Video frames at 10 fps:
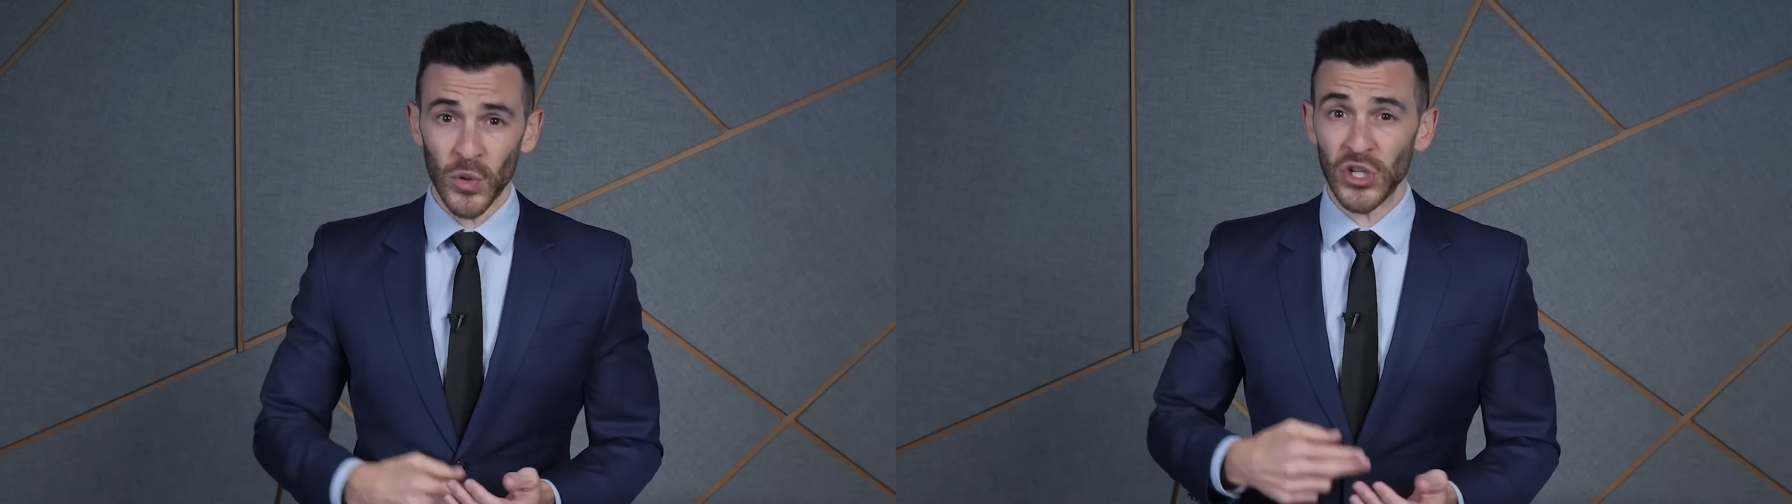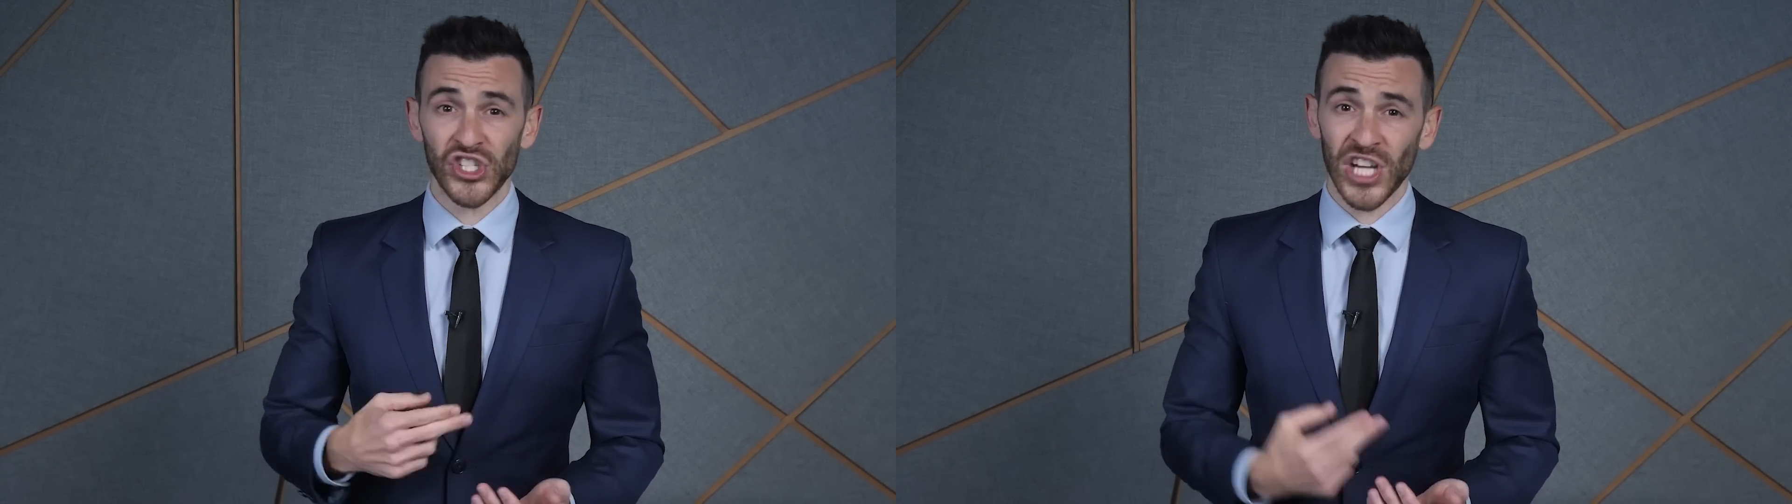
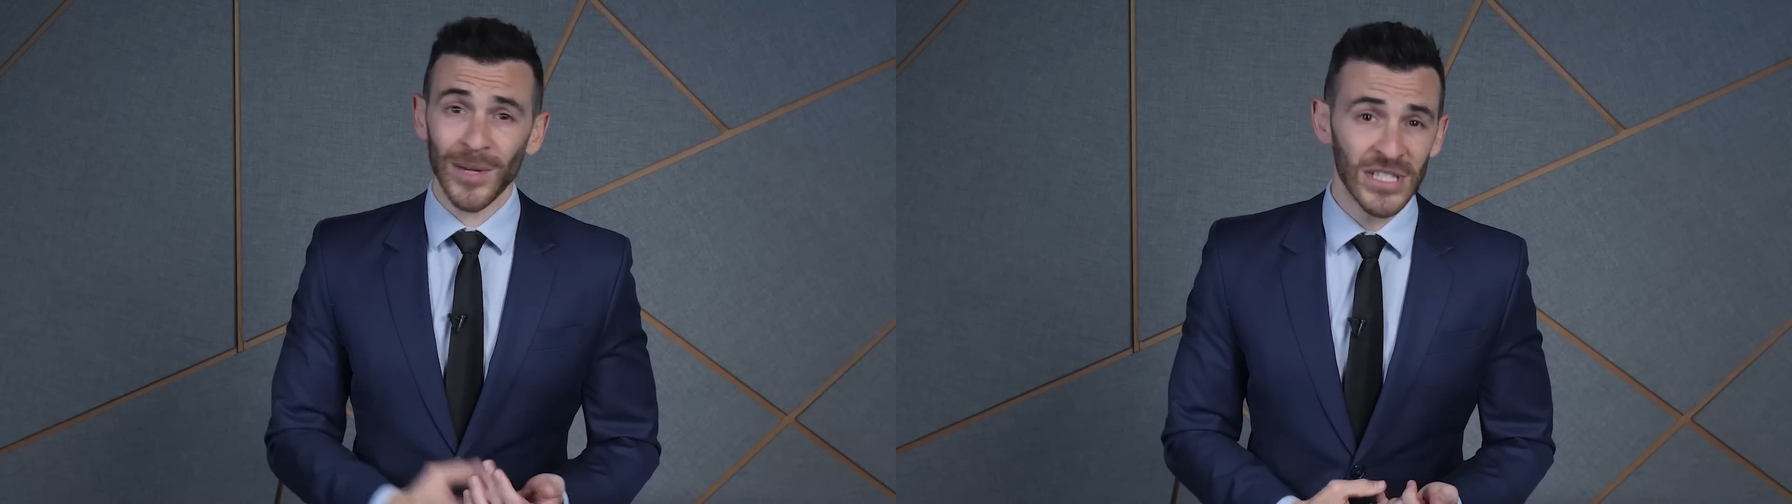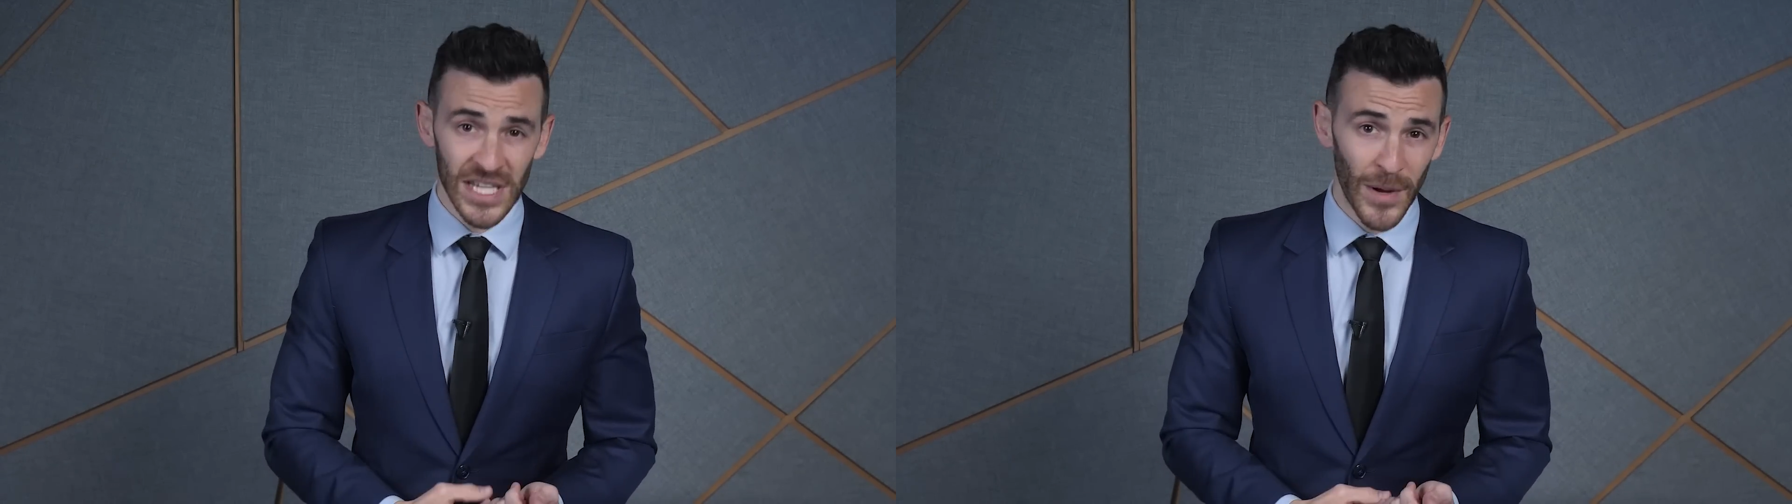or
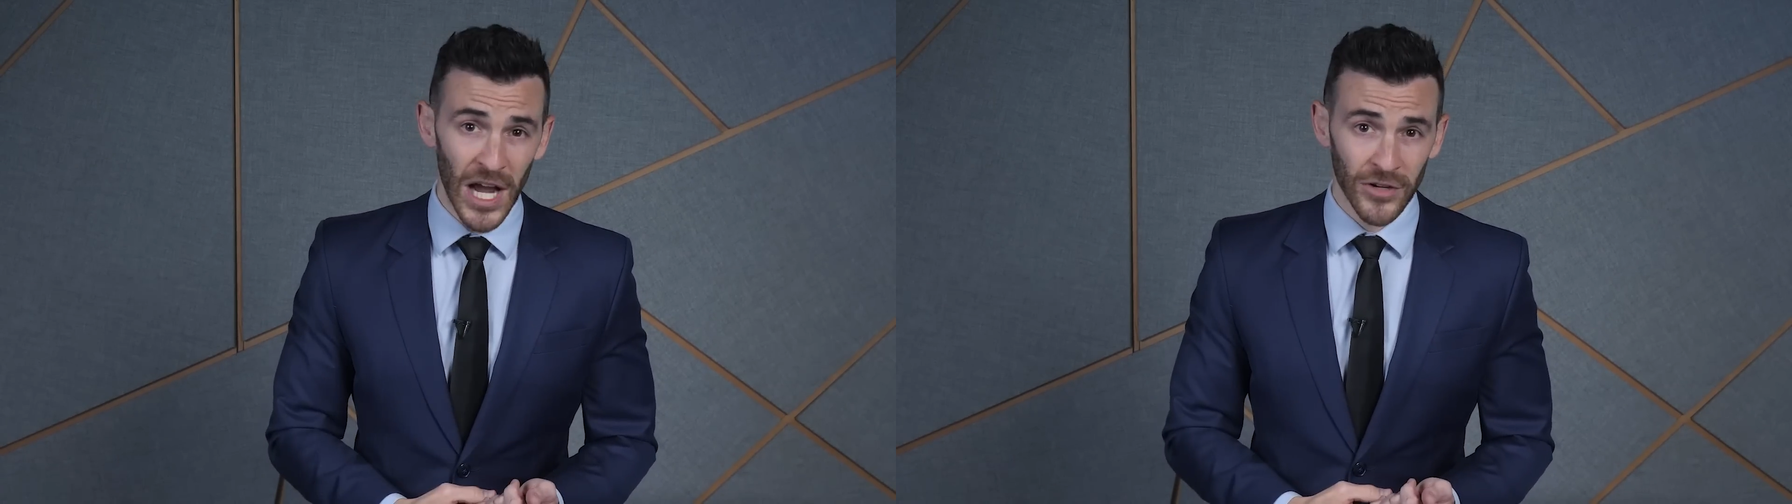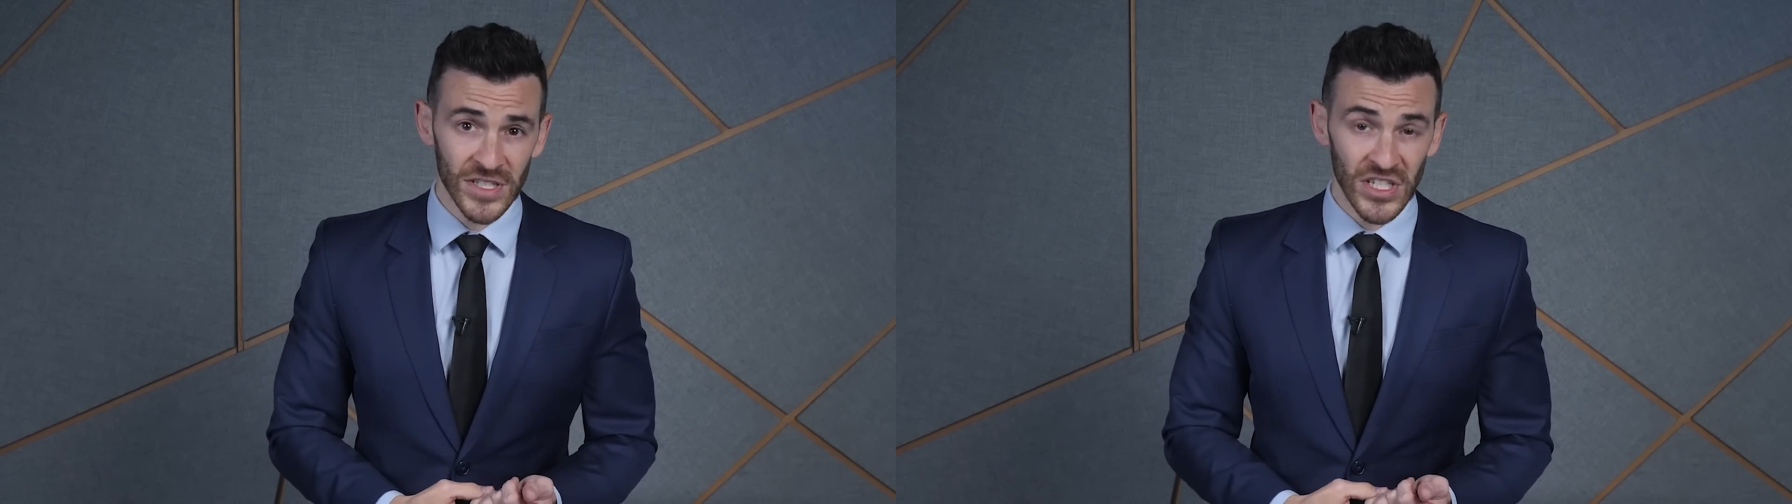shameless
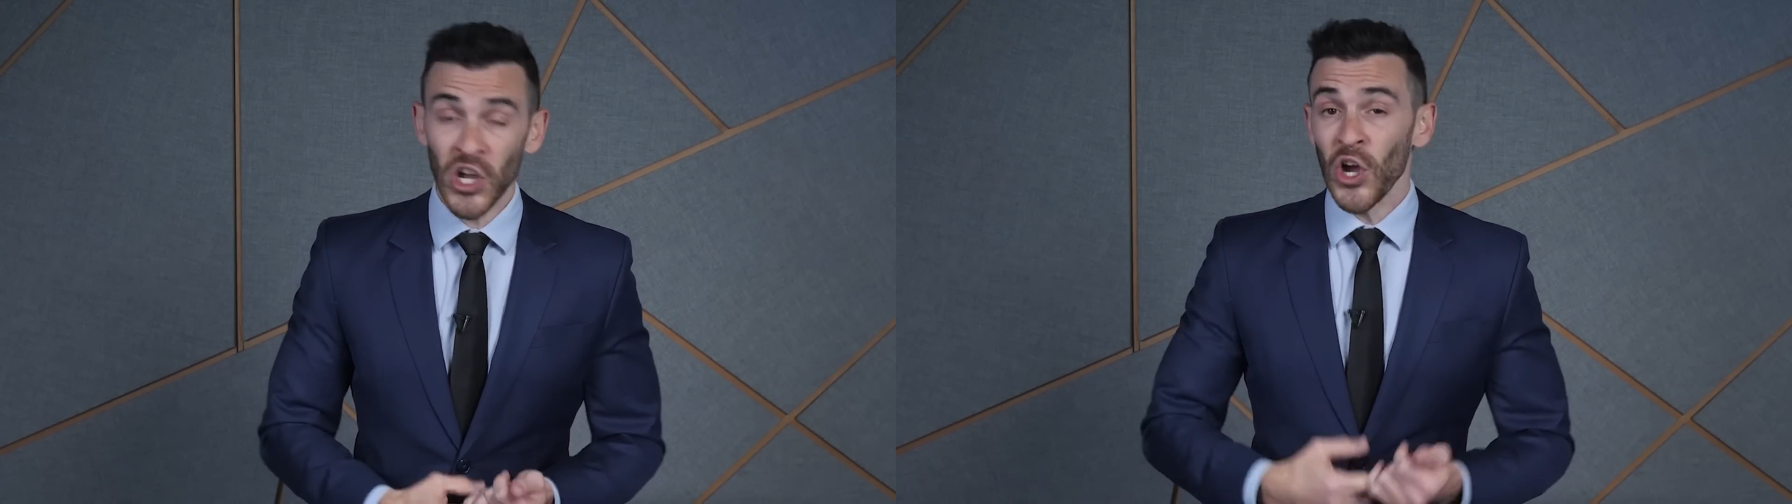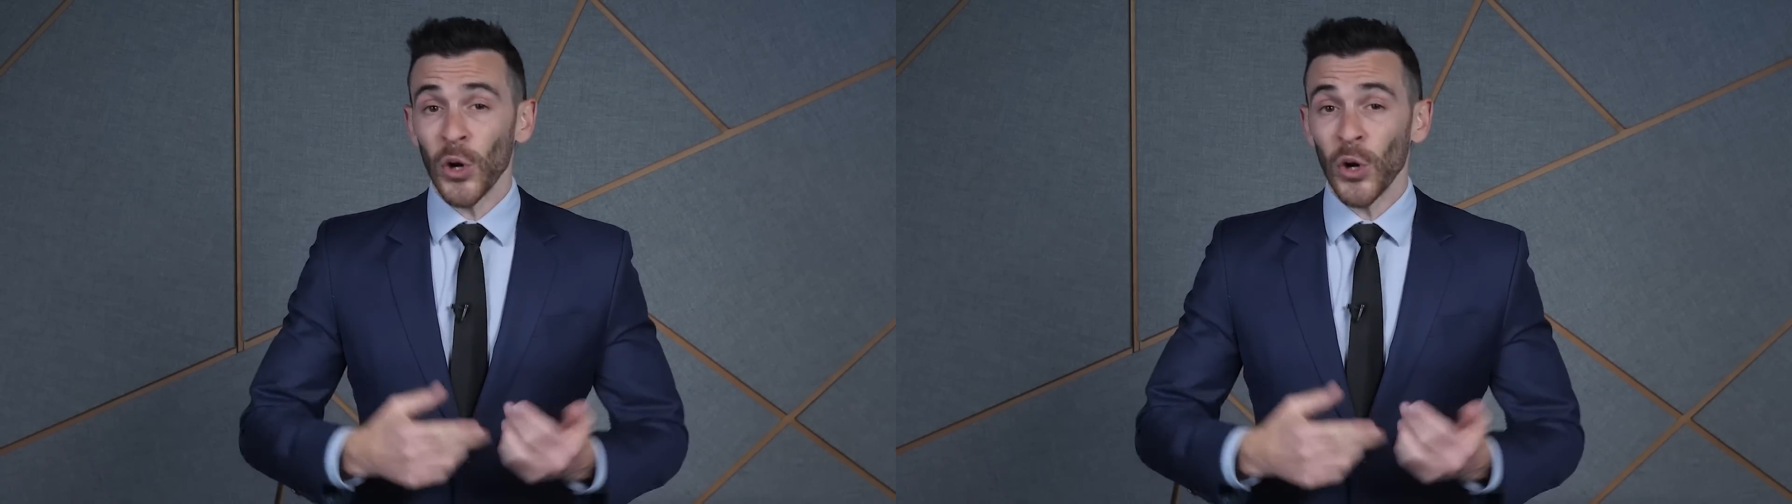hypocrisy,